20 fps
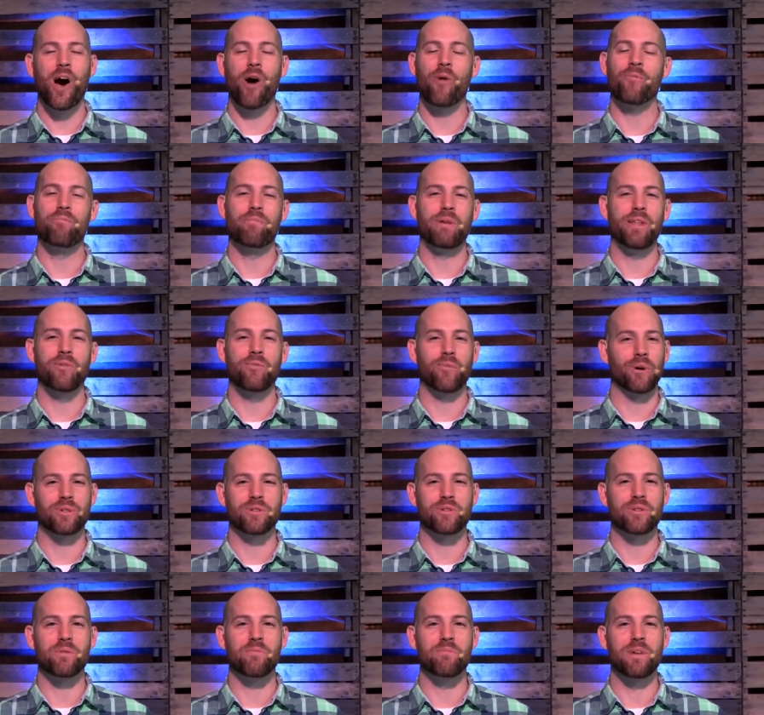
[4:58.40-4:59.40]
I'll be the
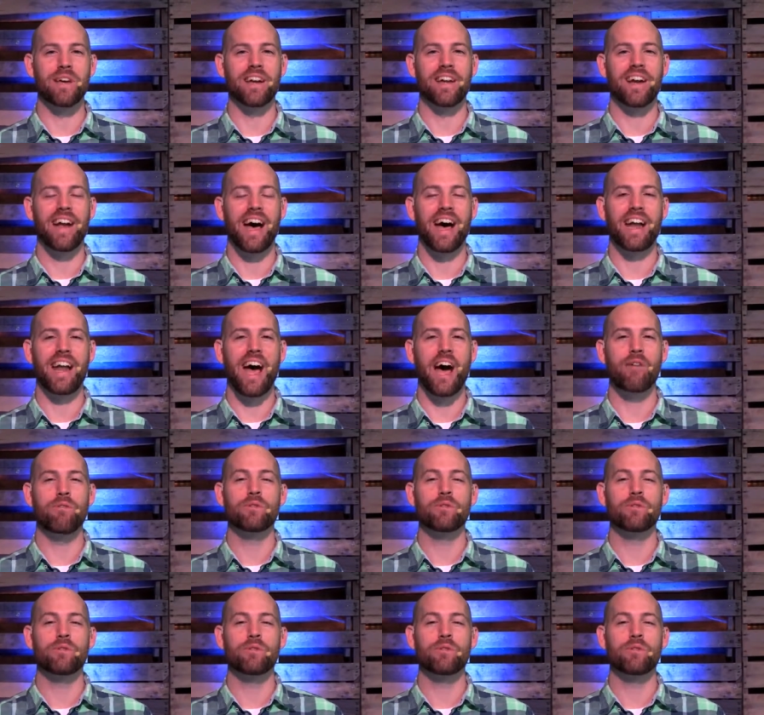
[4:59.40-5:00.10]
first to admit it. I, I